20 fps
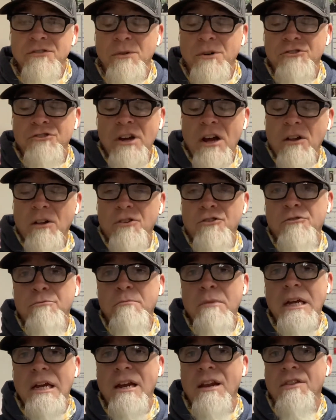I want to challenge
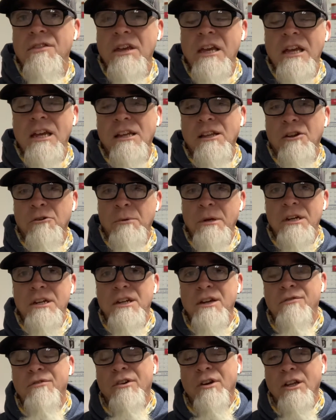me in thinking a little bit
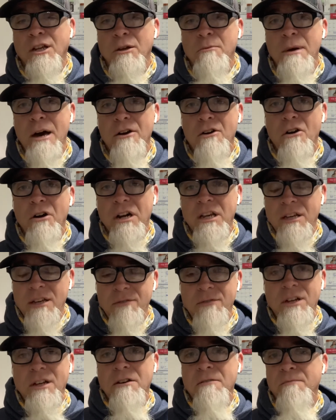differently about our
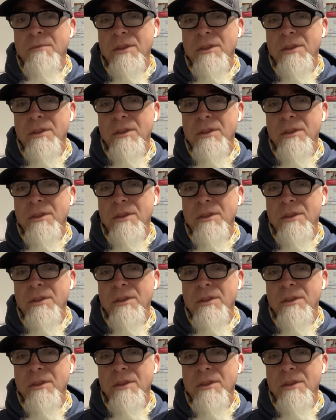giving.